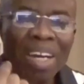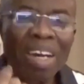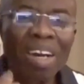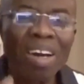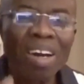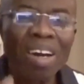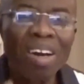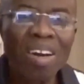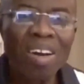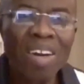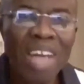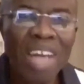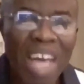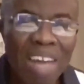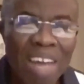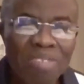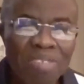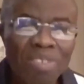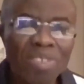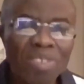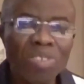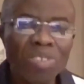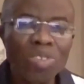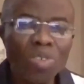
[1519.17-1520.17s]
uh,
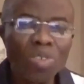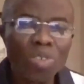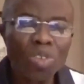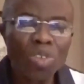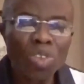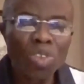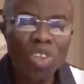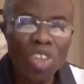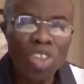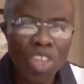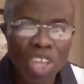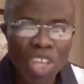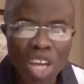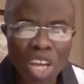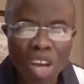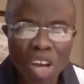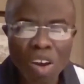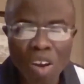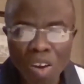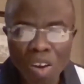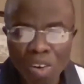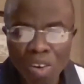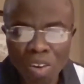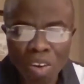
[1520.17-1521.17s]
heaven
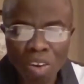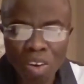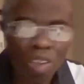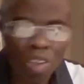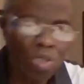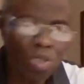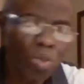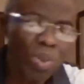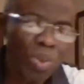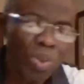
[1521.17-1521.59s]
here on earth